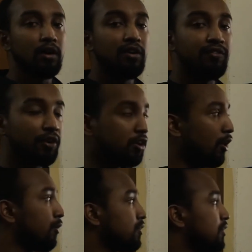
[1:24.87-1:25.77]
For
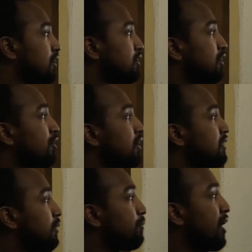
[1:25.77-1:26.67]
note, during
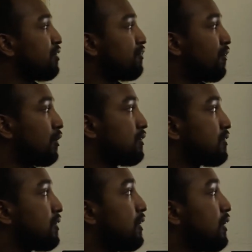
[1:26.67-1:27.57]
the minor
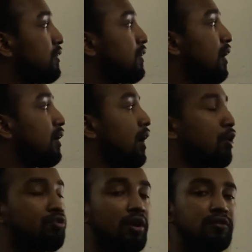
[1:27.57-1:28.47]
faults, the
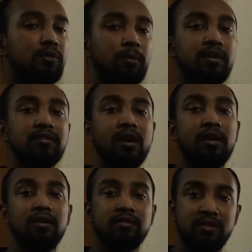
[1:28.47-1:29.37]
transformers
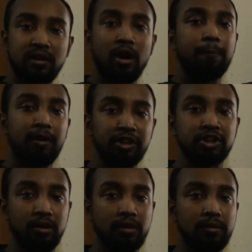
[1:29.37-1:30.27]
are still operational.